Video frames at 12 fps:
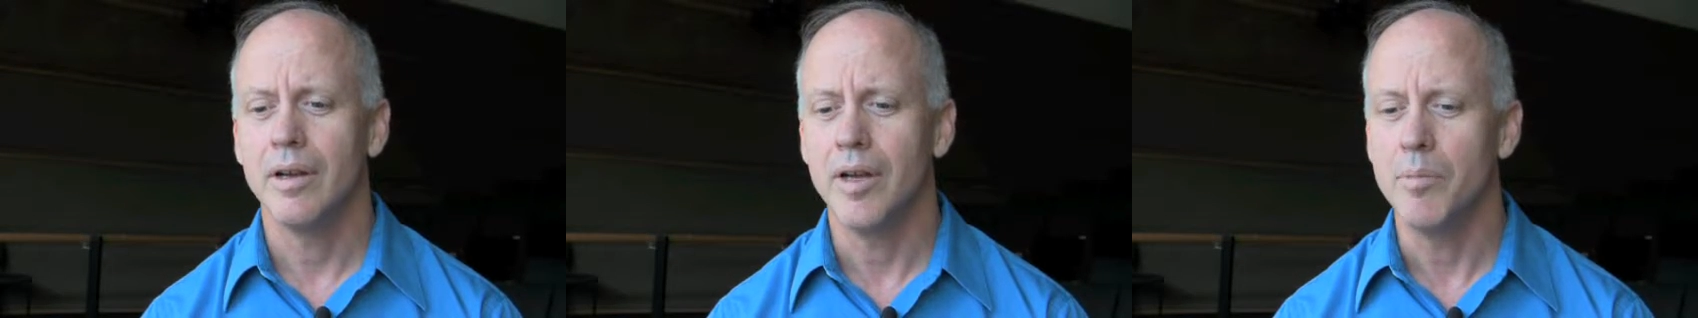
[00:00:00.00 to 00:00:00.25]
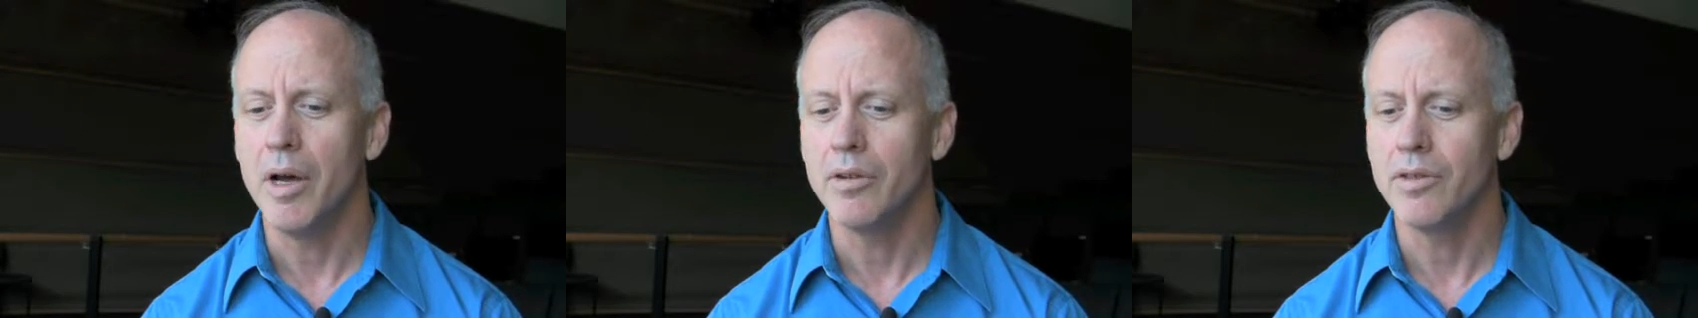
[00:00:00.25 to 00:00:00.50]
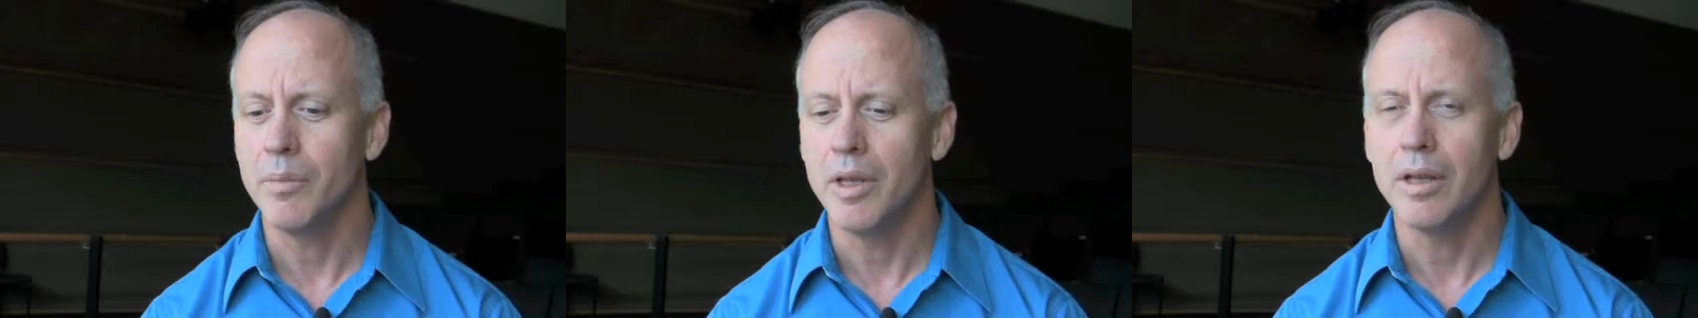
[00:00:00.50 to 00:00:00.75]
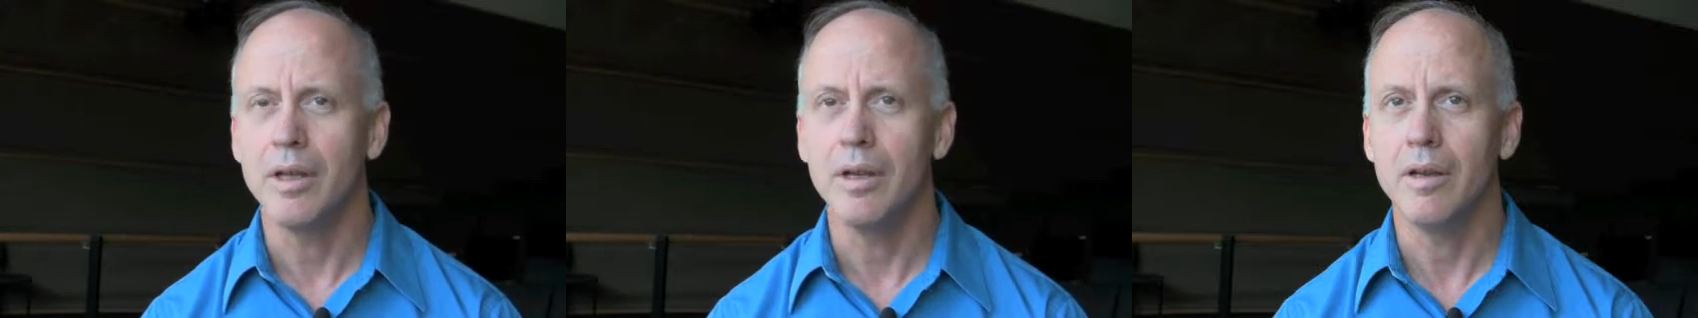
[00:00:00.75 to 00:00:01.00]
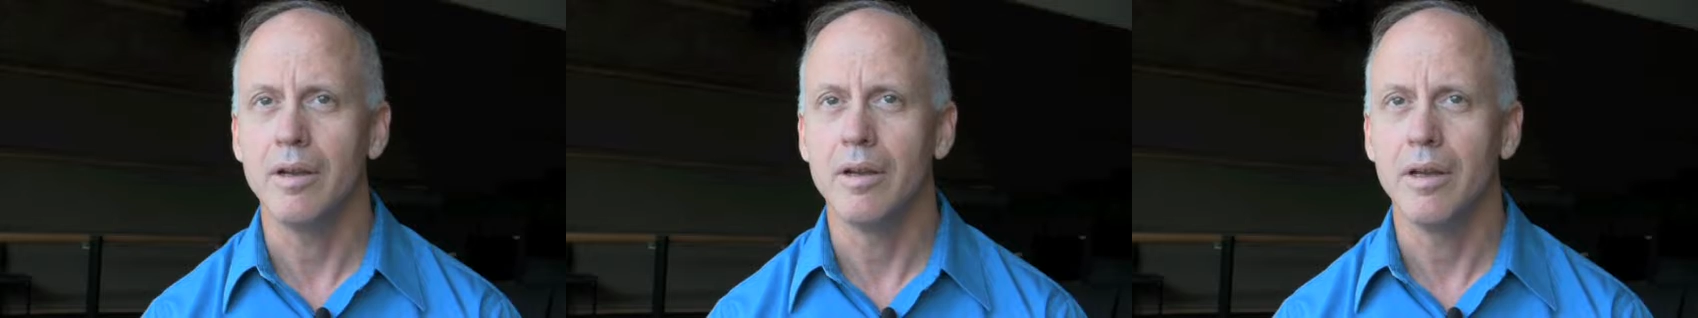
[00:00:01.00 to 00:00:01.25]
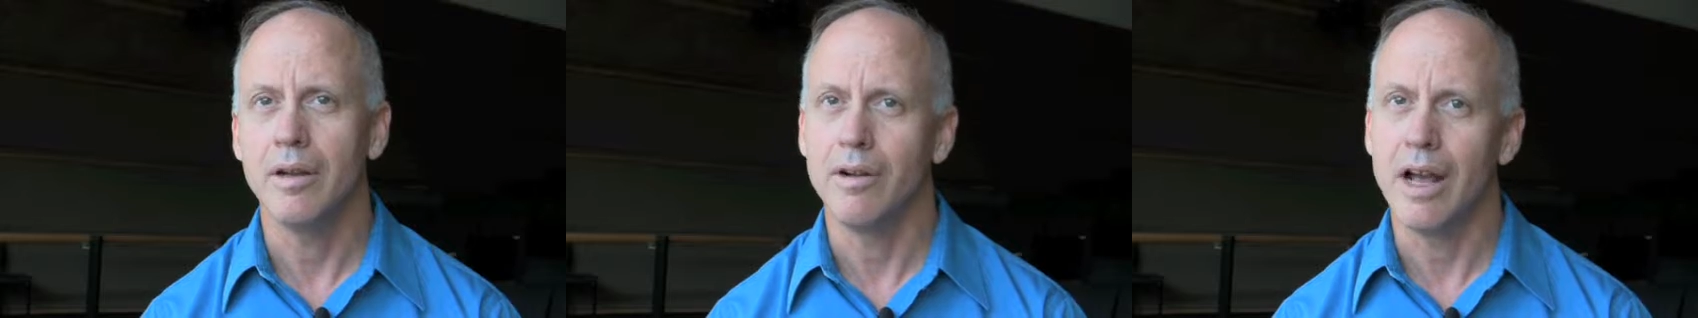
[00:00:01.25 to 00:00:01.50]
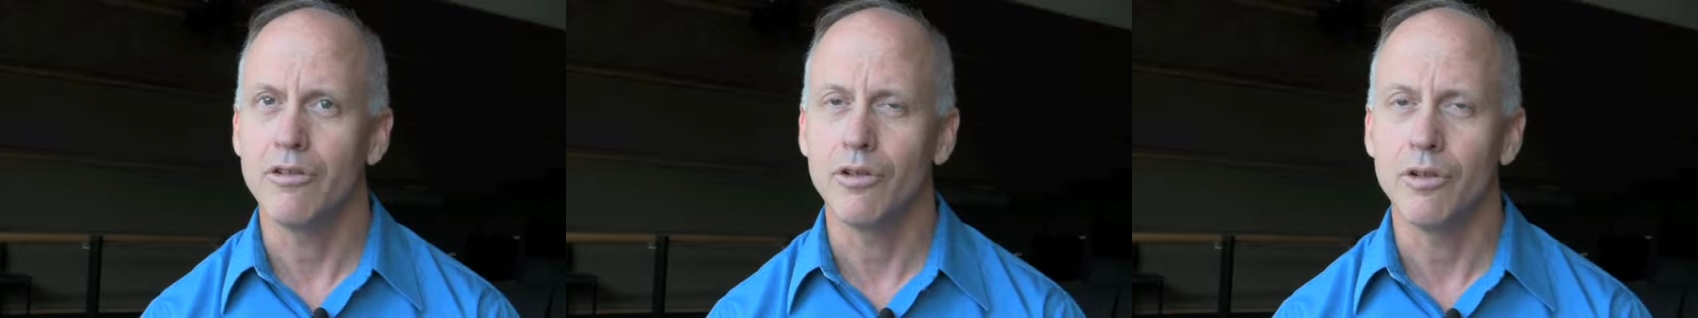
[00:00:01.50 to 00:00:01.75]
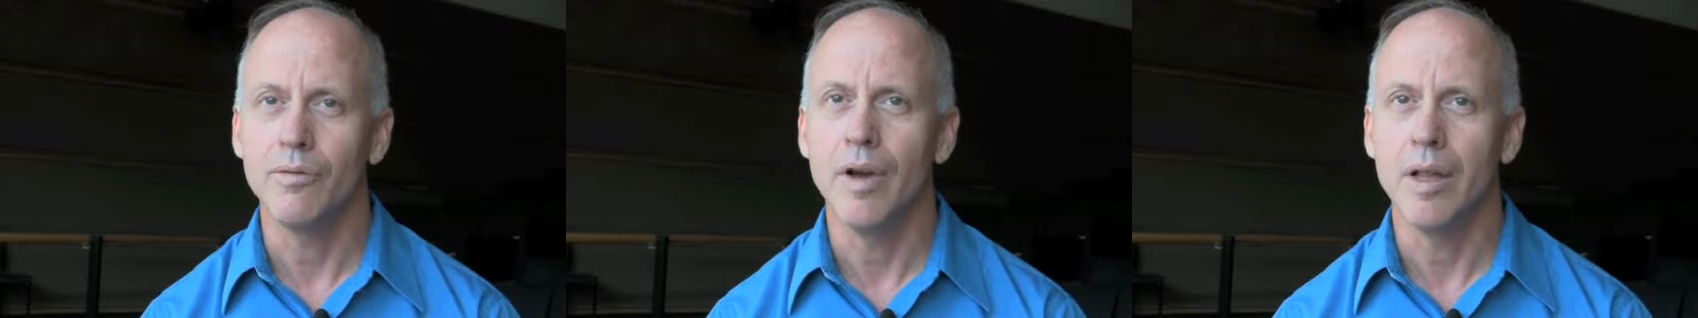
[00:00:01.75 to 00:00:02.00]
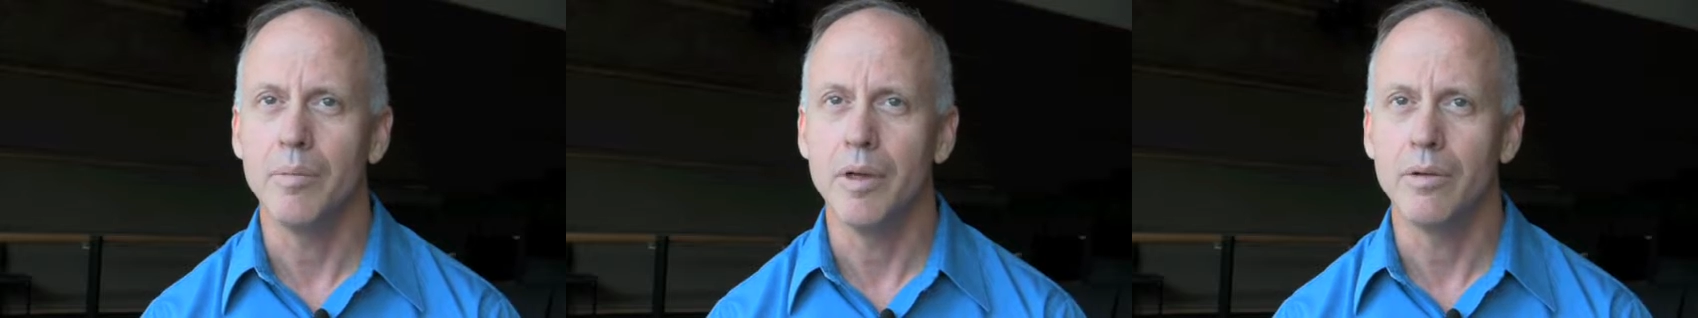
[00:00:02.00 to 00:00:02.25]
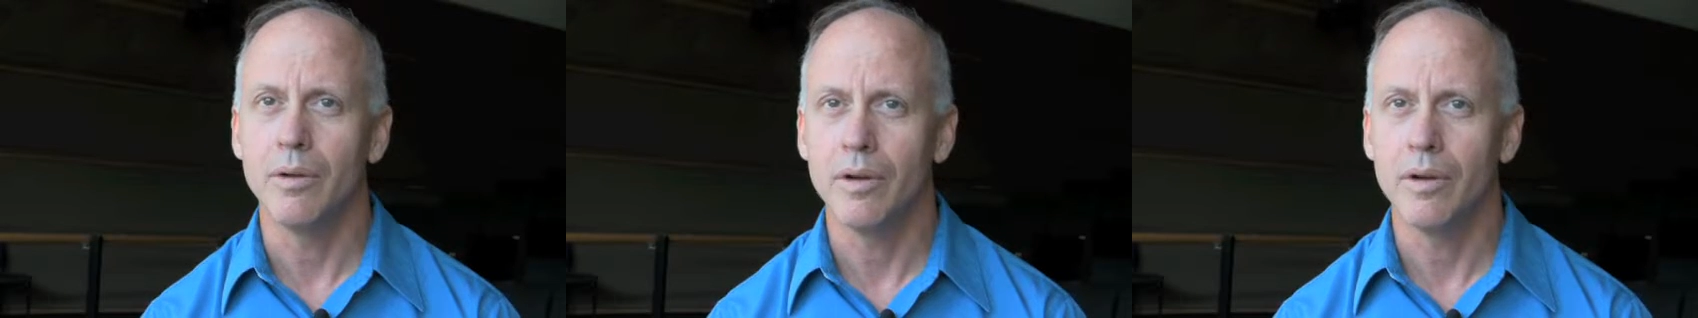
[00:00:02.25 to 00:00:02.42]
among some of the key international development